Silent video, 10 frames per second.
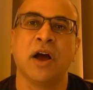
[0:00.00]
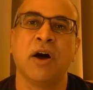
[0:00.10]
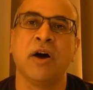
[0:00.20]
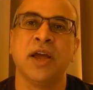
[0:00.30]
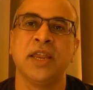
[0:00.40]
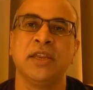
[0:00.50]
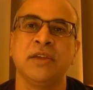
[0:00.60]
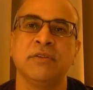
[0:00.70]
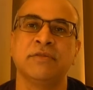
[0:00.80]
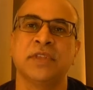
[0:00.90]
are
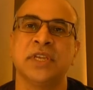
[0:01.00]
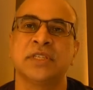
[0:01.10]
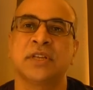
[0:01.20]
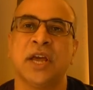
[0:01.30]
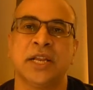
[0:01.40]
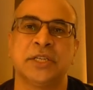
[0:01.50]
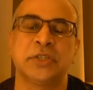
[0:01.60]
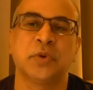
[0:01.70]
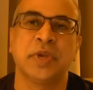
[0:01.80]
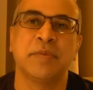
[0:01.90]
any of these likely
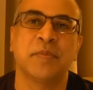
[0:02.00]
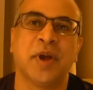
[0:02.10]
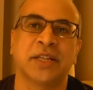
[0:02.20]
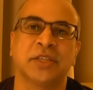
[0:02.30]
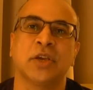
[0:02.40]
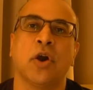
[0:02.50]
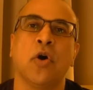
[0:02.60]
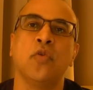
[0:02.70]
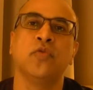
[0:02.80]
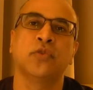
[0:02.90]
to impact the
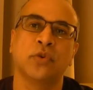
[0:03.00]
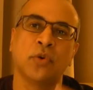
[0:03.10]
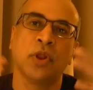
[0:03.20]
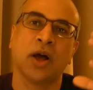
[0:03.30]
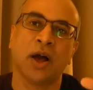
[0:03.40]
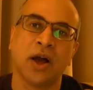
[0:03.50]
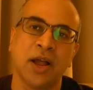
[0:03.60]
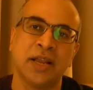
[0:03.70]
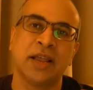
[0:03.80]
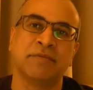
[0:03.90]
overall
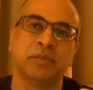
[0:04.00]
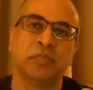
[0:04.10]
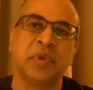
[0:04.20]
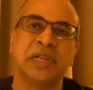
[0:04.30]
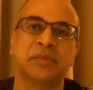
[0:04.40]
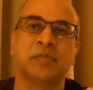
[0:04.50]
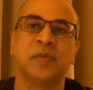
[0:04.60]
high-level build,